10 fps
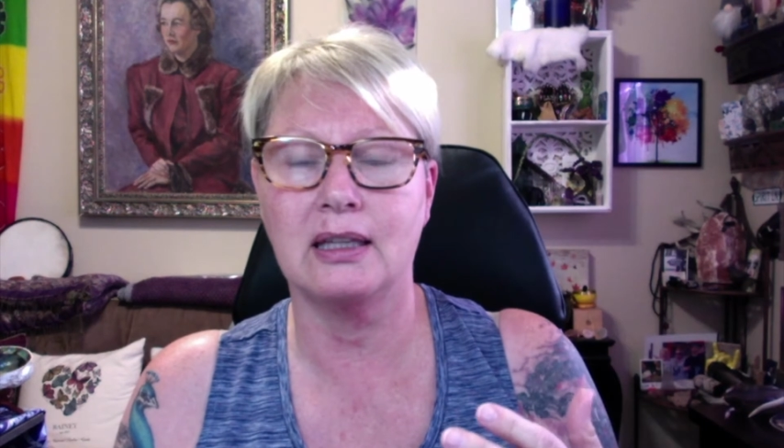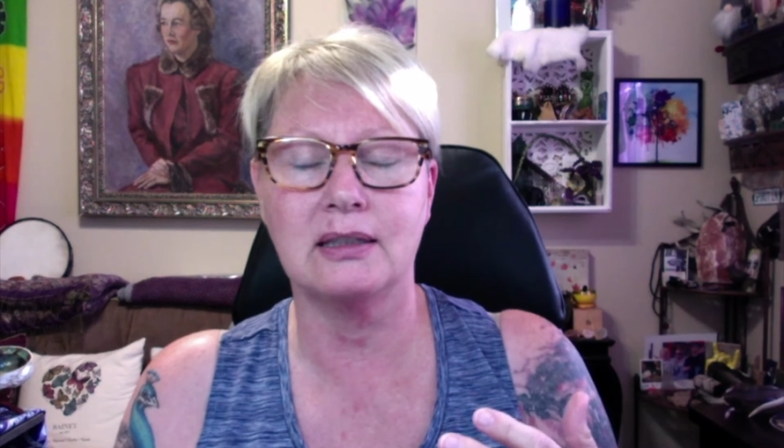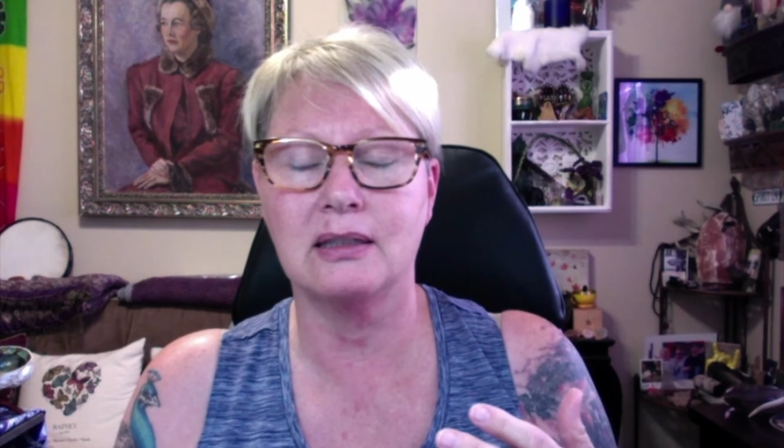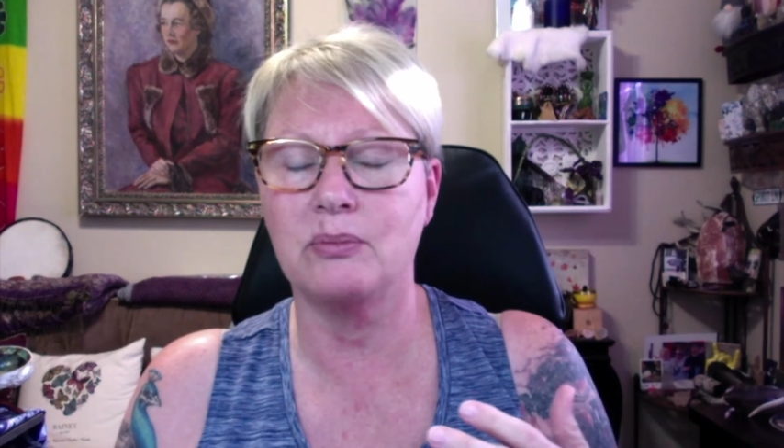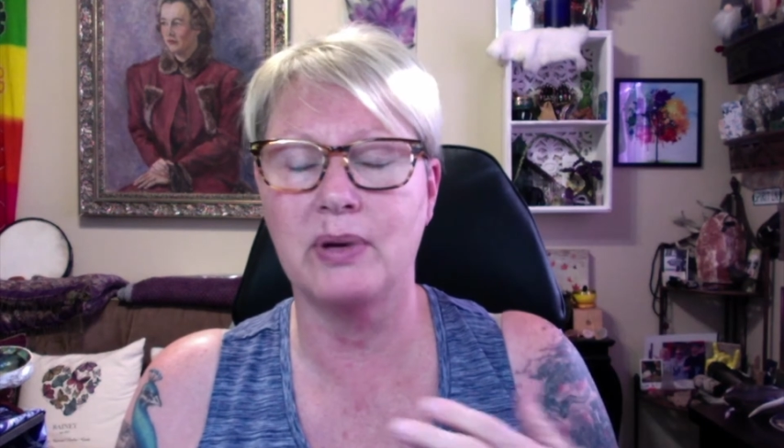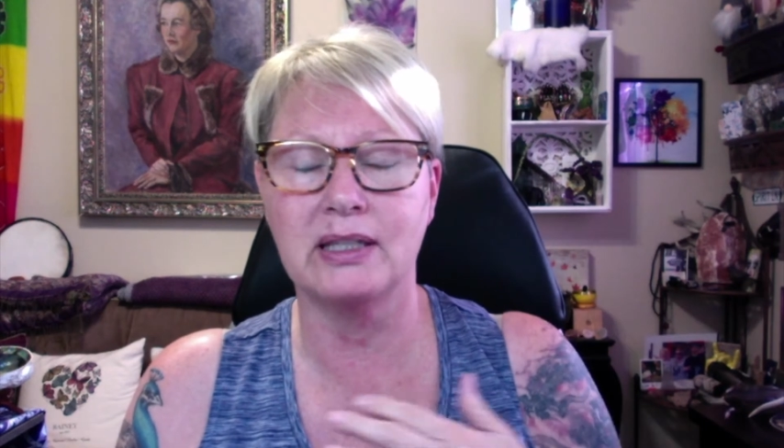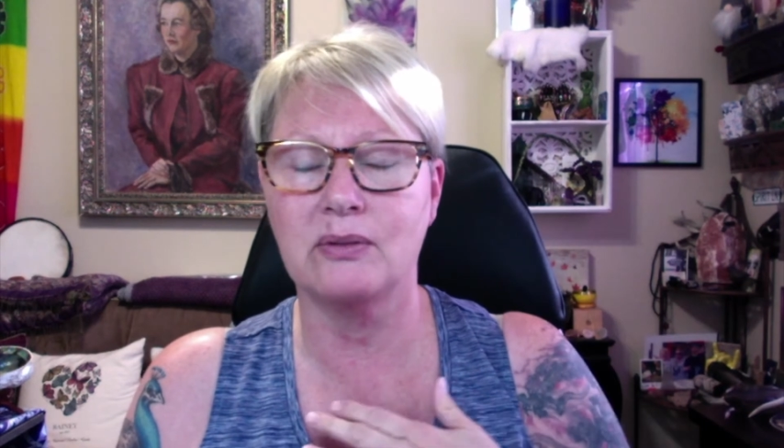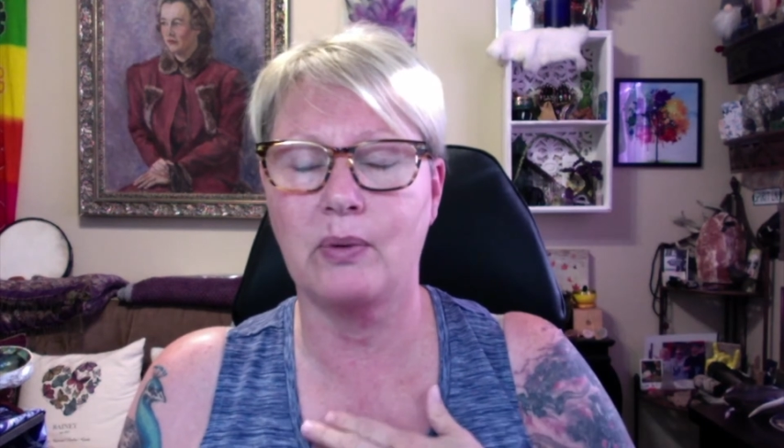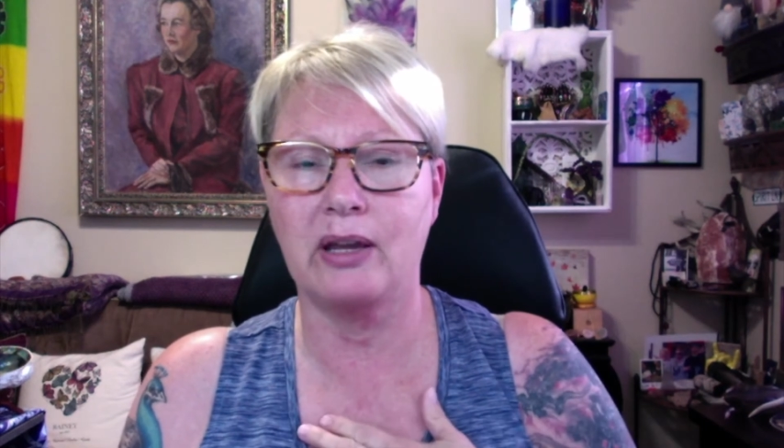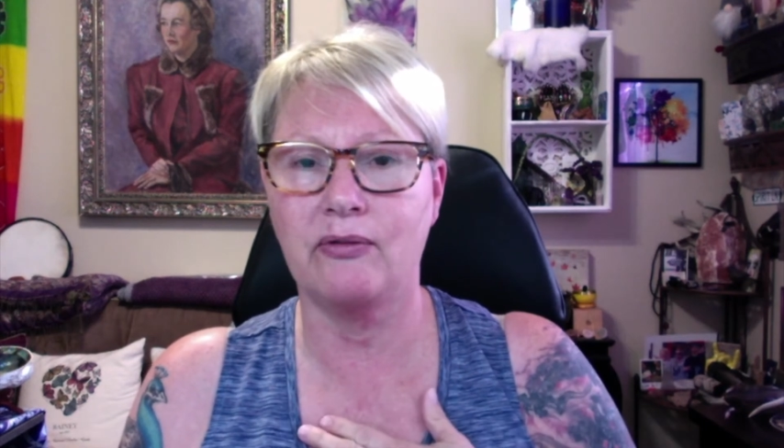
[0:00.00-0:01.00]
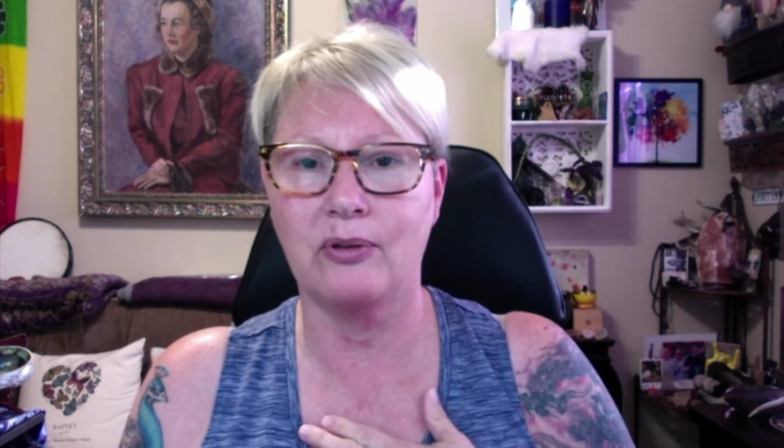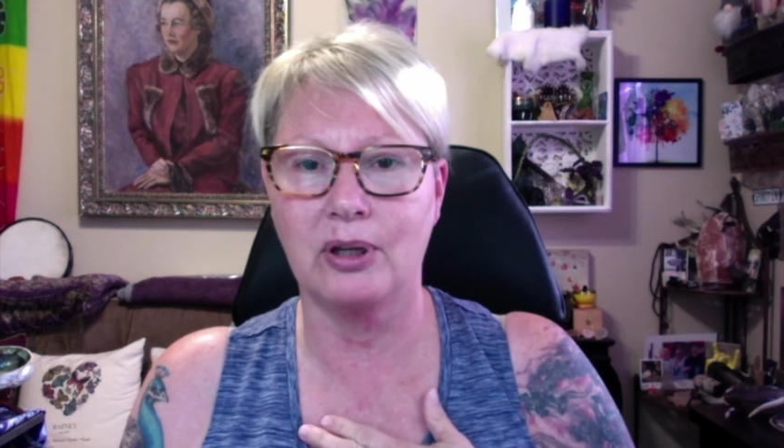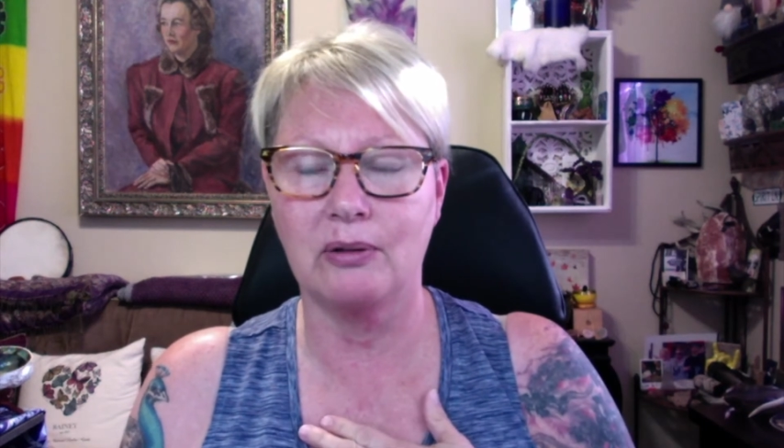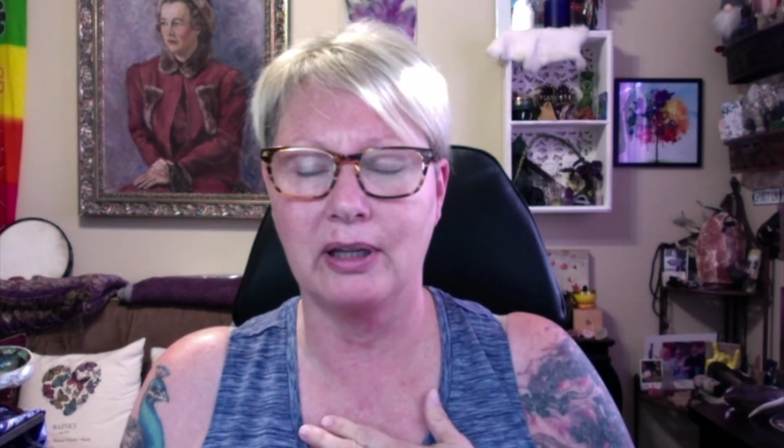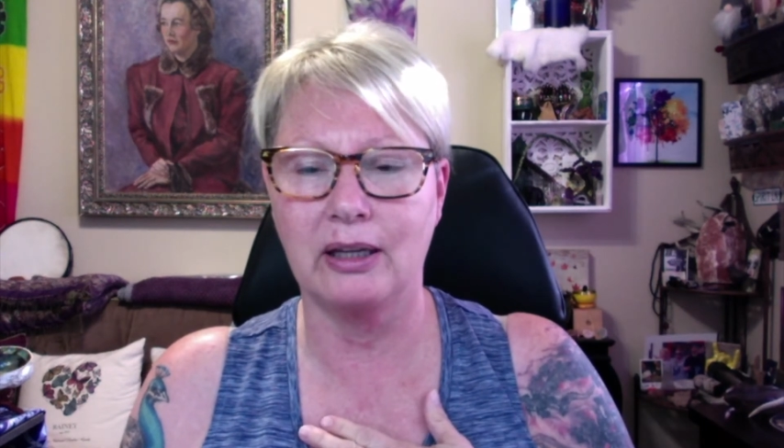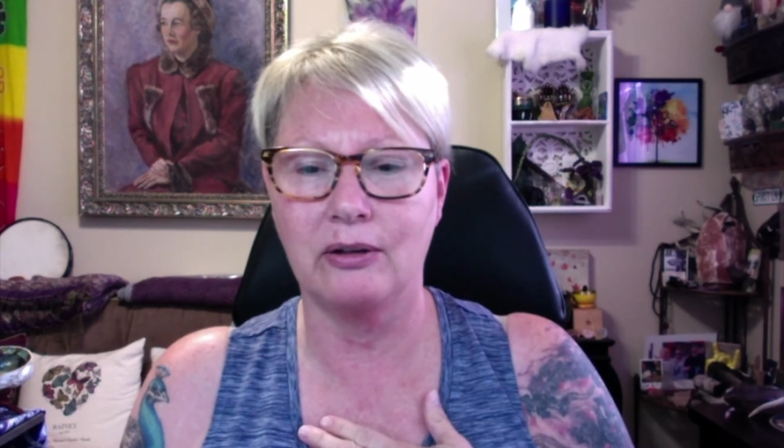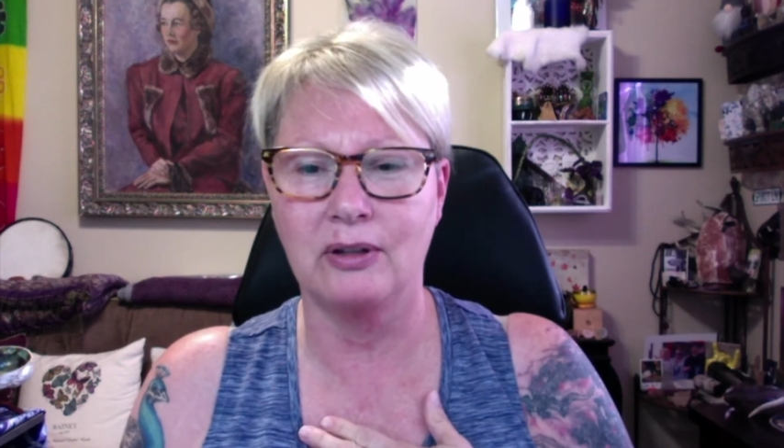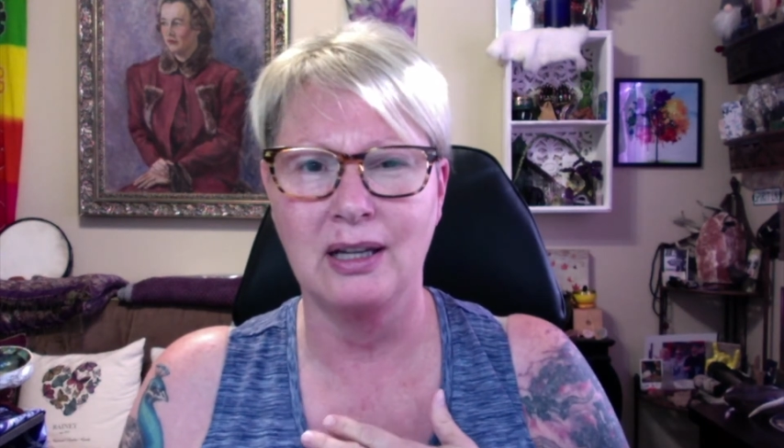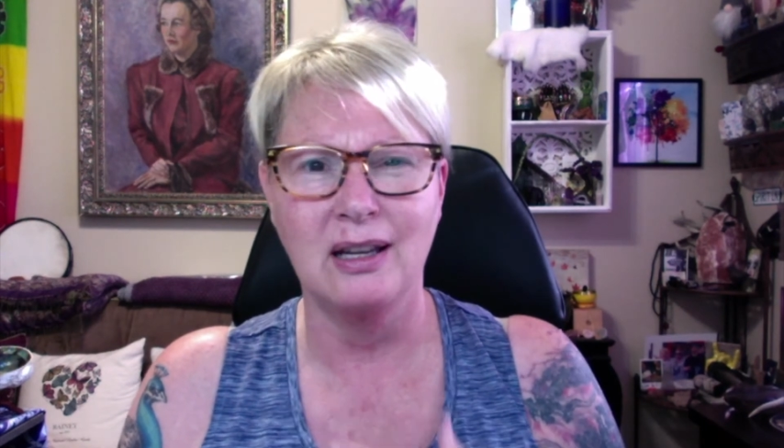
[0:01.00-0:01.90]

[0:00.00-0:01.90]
It's the best way for you, Leo.